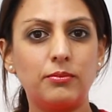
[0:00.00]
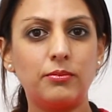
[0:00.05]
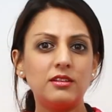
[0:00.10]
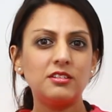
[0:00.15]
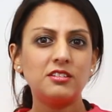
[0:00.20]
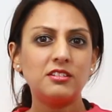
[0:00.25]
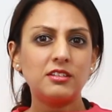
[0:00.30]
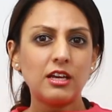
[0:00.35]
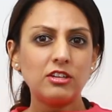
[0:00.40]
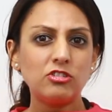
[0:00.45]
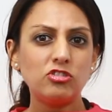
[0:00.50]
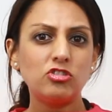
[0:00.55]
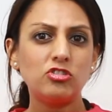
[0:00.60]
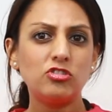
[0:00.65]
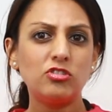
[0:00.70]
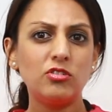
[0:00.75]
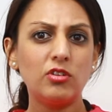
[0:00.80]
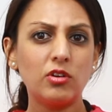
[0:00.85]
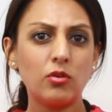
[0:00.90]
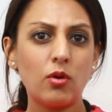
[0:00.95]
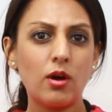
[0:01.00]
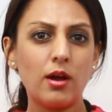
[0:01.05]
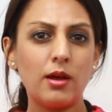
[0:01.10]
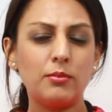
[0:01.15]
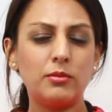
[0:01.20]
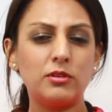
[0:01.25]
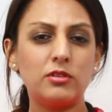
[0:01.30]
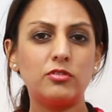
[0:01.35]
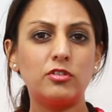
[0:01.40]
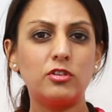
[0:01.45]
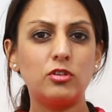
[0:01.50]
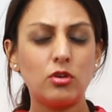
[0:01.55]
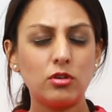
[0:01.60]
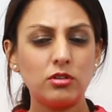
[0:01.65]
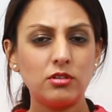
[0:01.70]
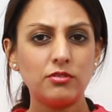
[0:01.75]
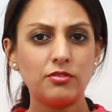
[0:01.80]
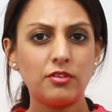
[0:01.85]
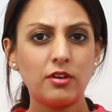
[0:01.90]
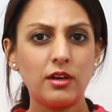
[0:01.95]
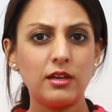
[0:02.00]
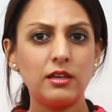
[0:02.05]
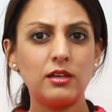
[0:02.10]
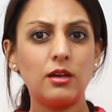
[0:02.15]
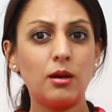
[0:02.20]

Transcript: The statutory requirements for notifying